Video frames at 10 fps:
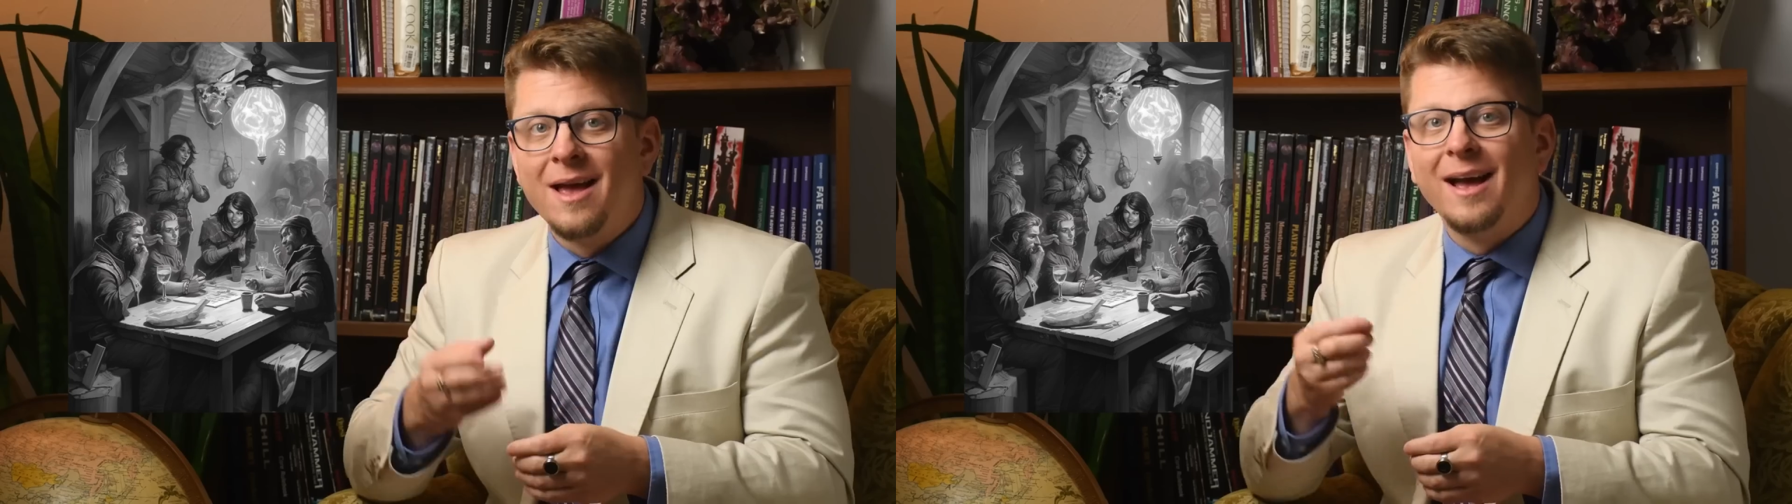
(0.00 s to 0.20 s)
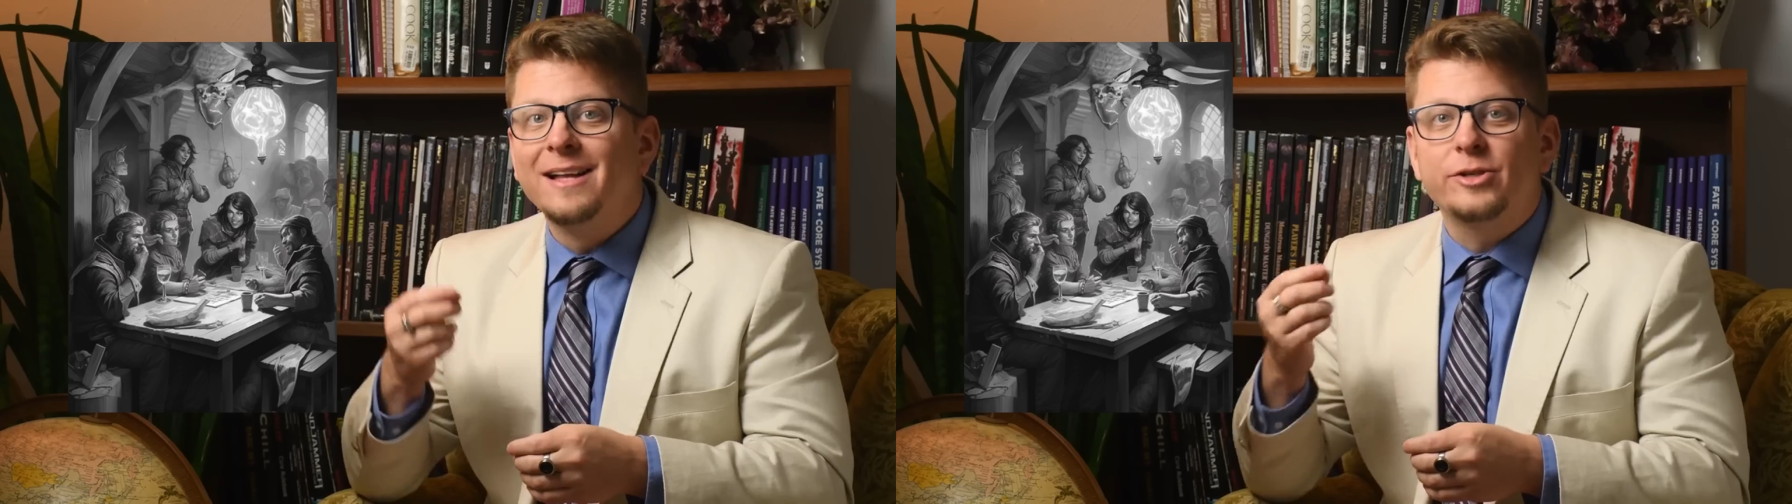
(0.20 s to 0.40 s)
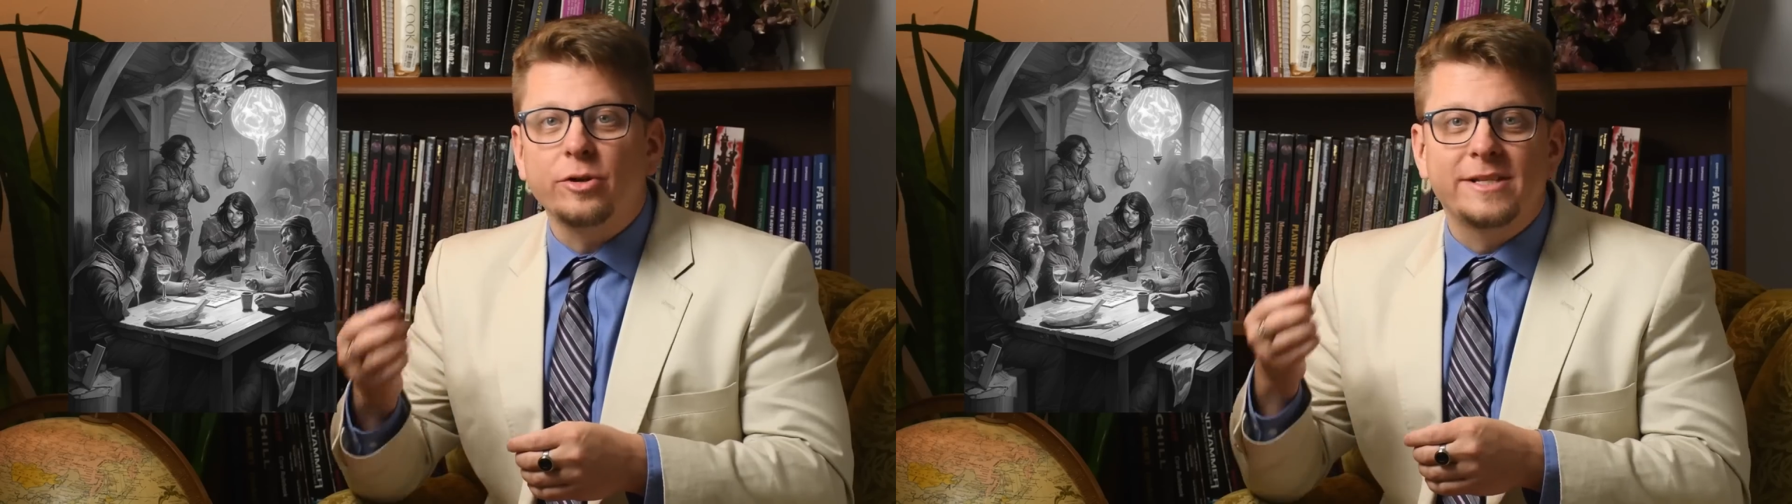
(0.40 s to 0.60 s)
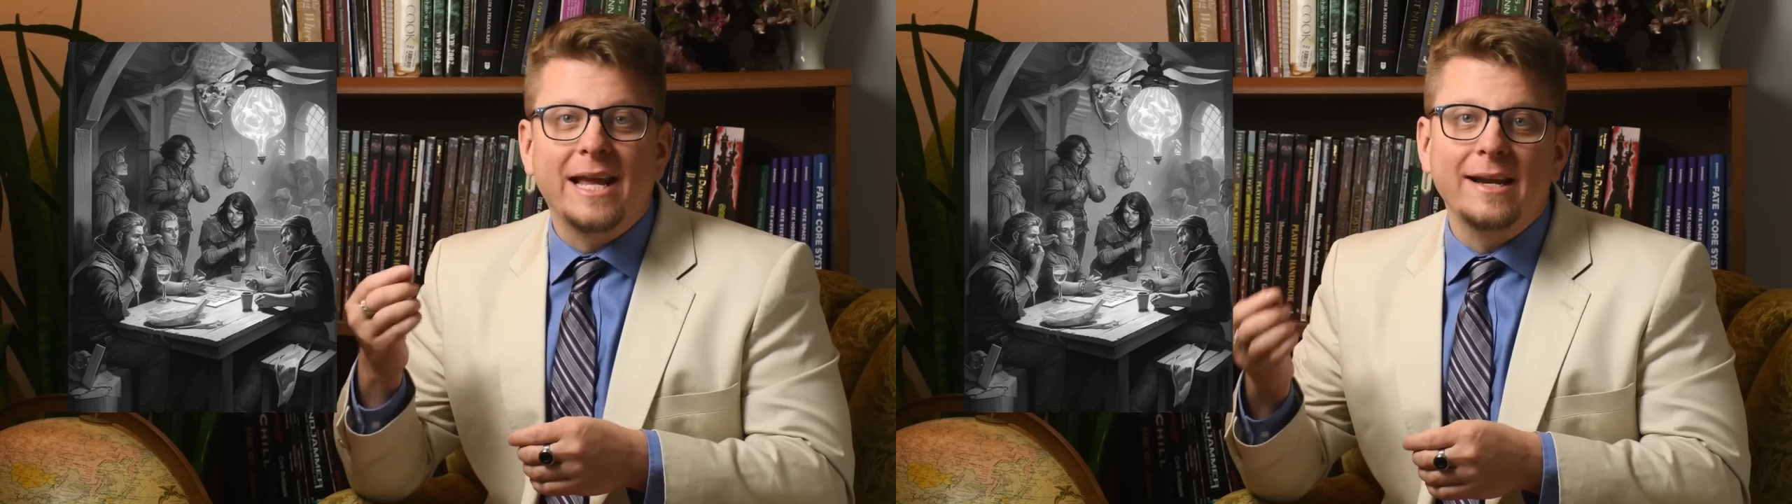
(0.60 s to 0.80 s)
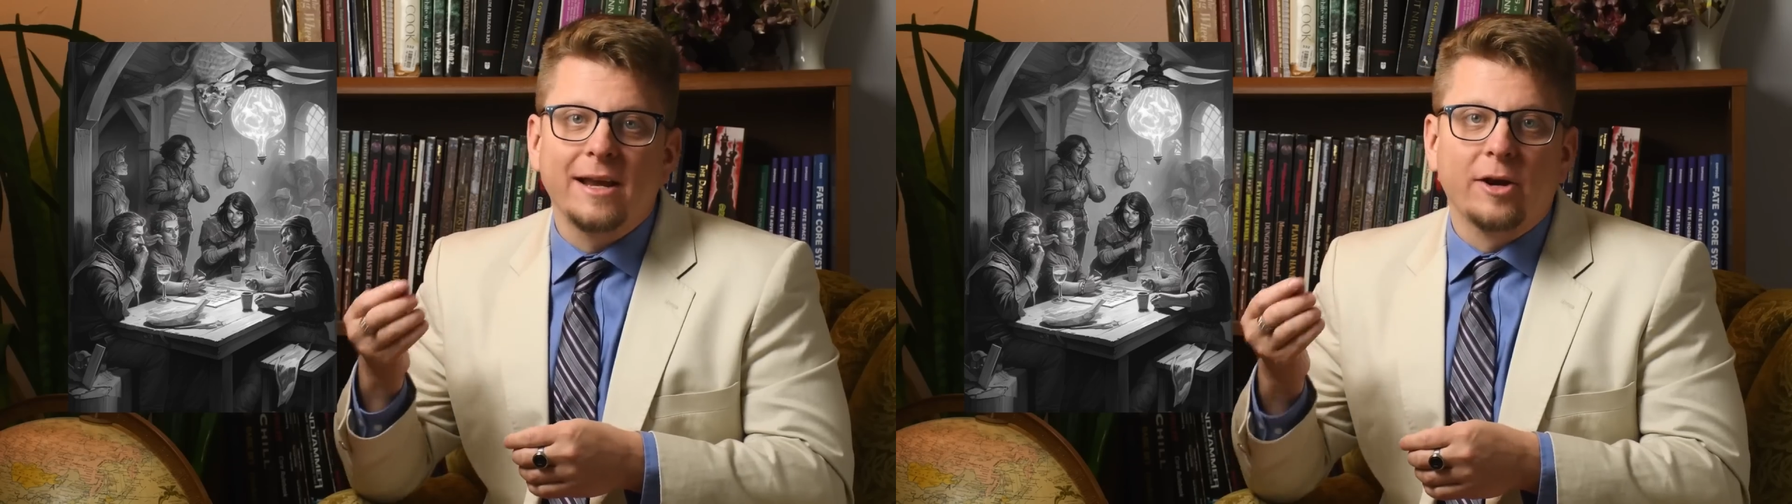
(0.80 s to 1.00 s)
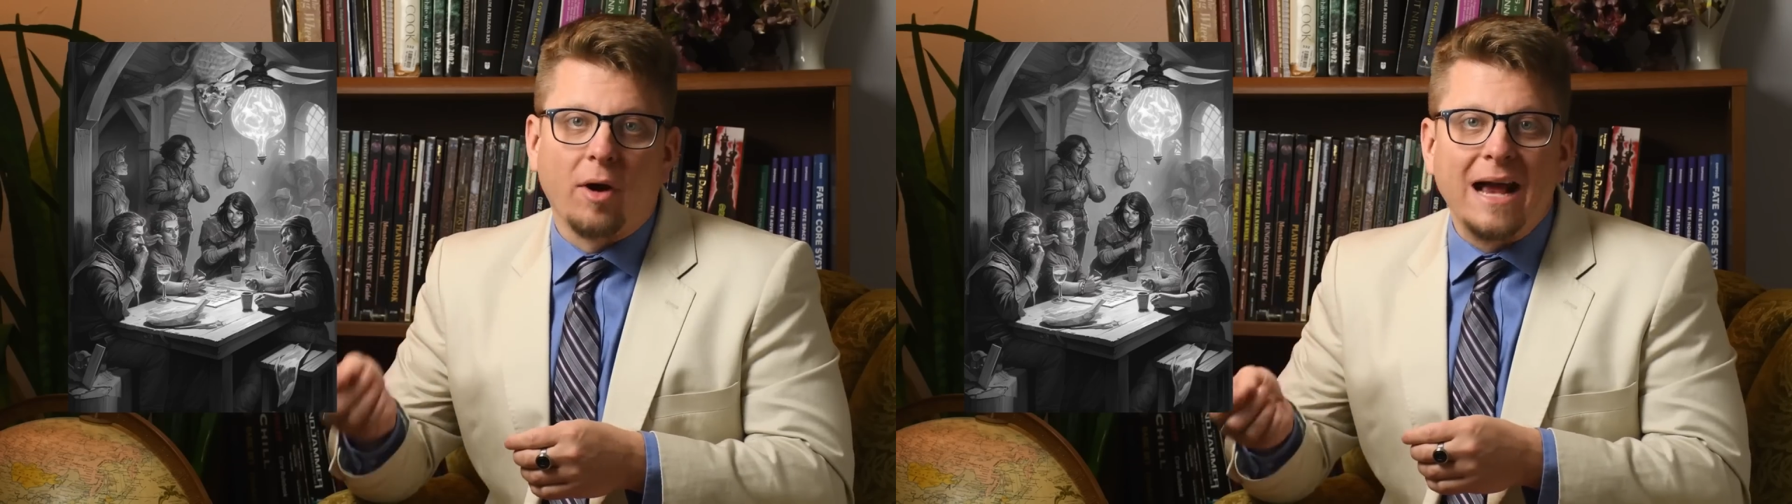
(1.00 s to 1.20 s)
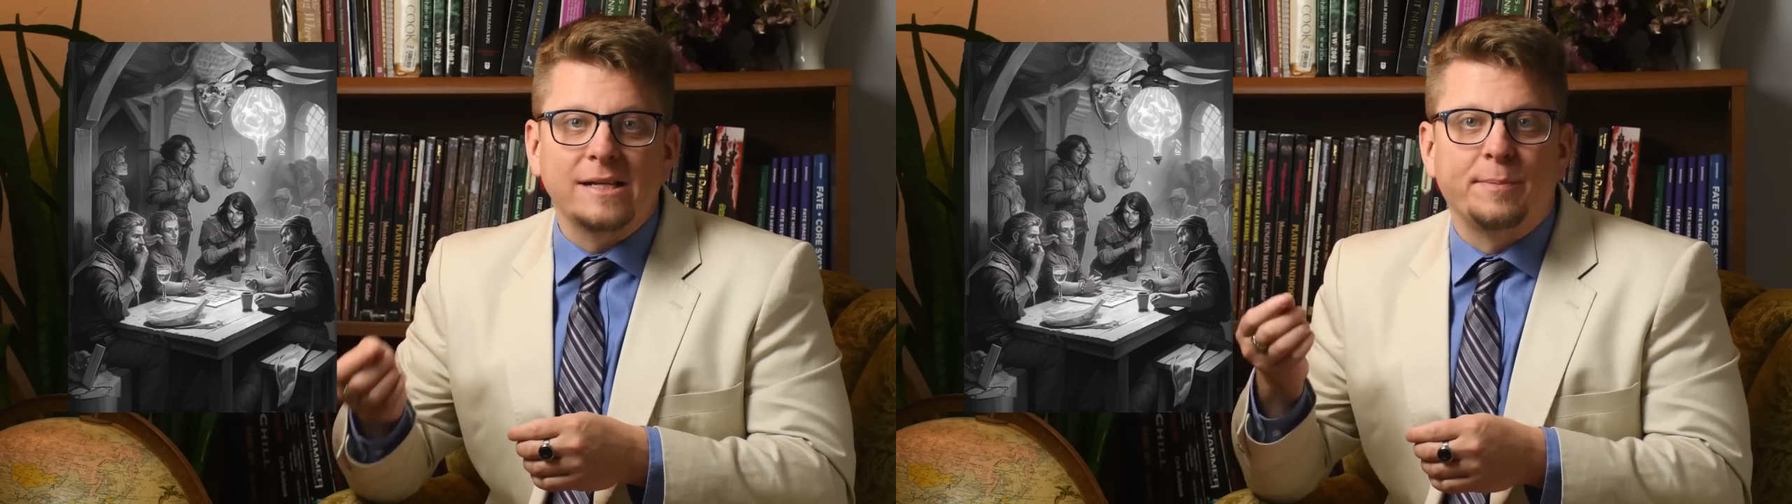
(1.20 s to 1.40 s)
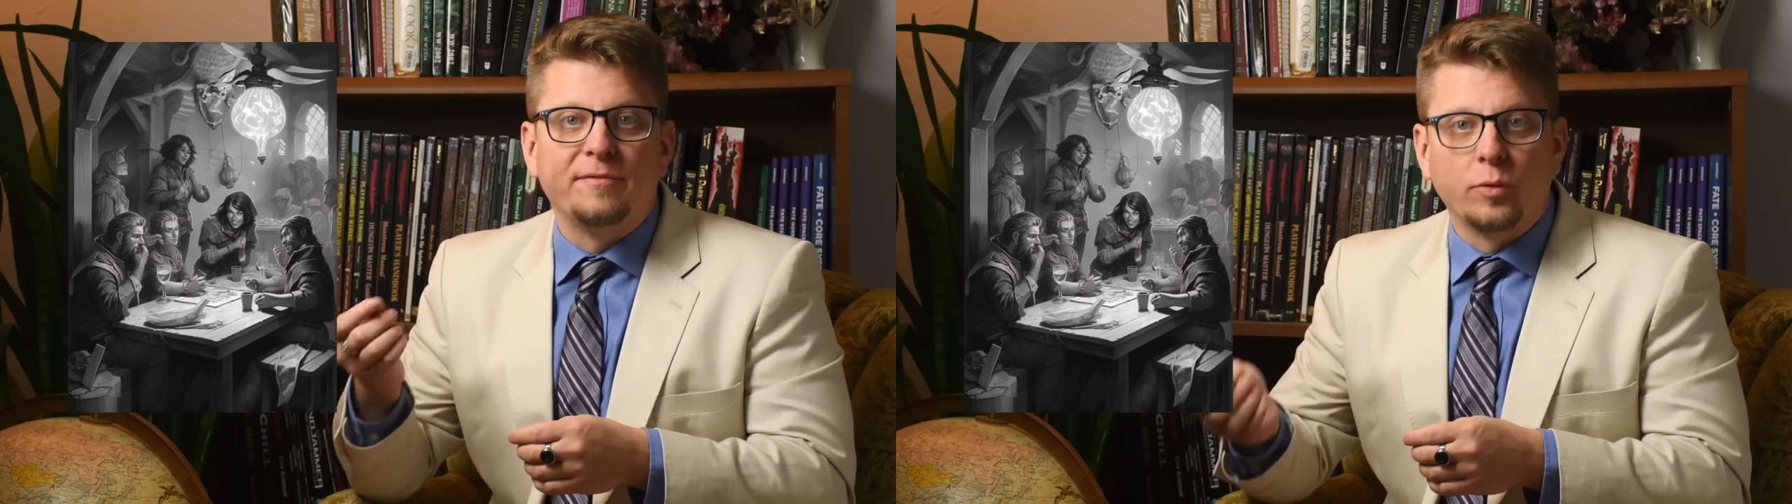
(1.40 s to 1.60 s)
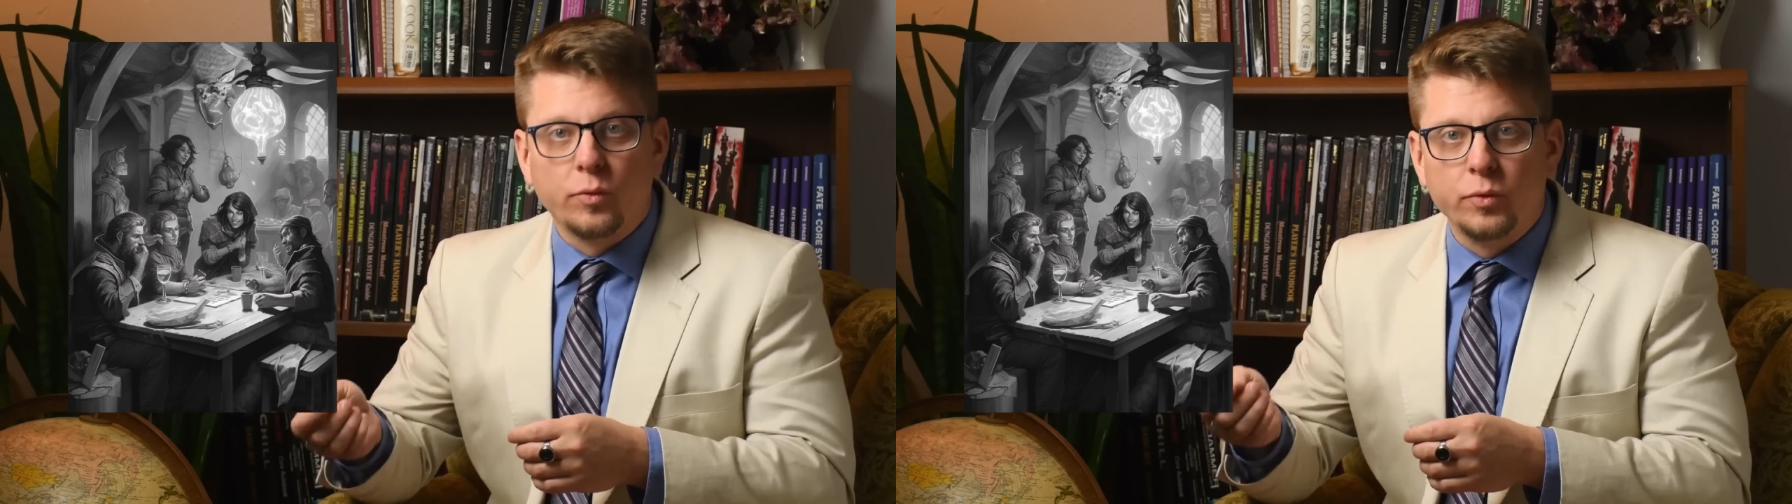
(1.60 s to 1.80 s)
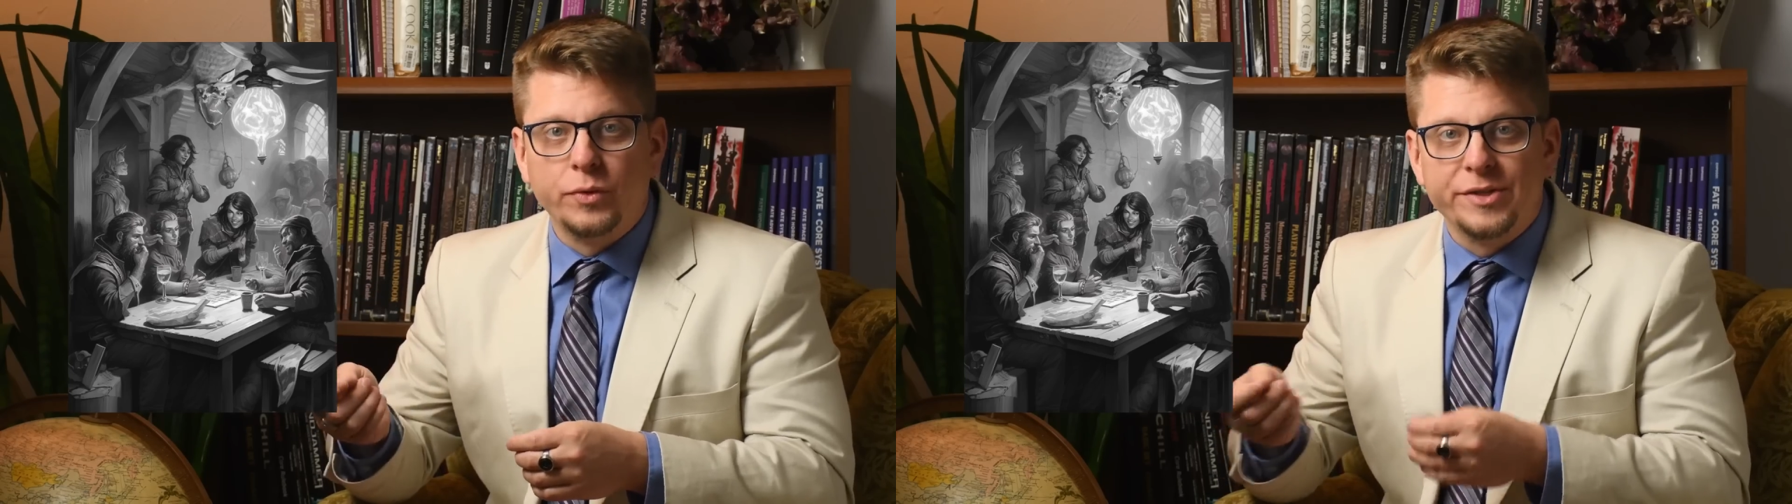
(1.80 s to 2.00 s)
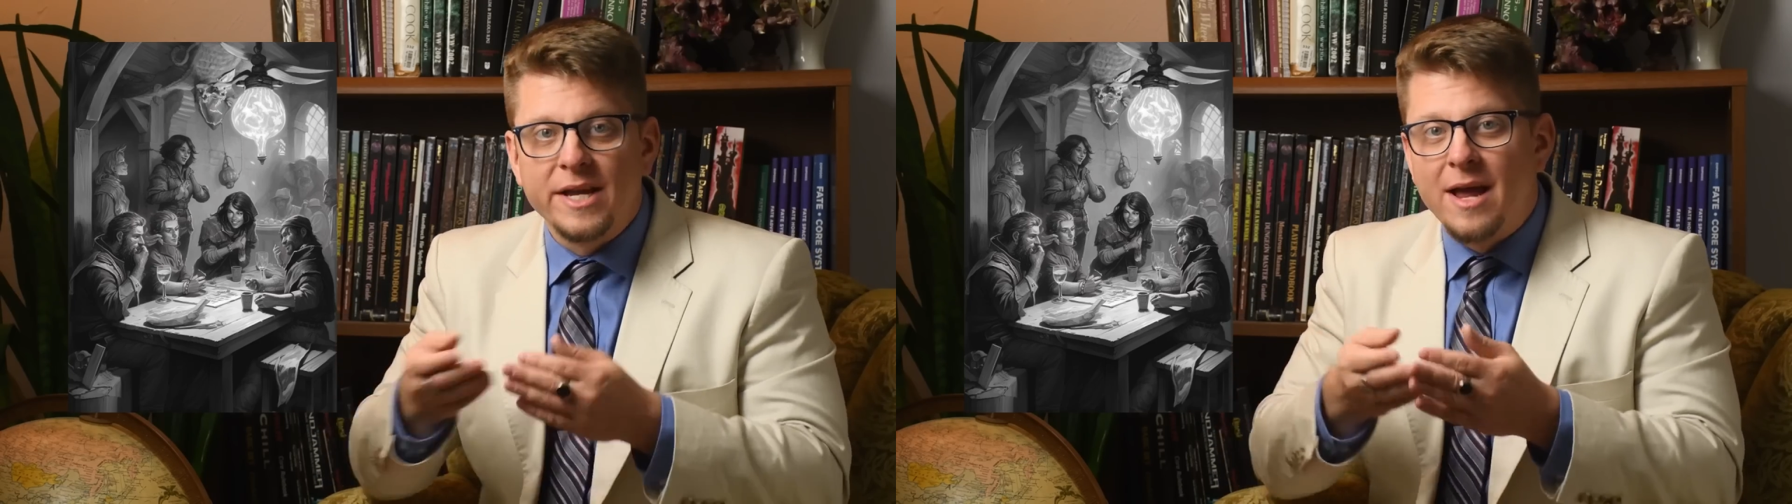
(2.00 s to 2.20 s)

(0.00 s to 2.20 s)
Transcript: and starts getting a grasp of the rules,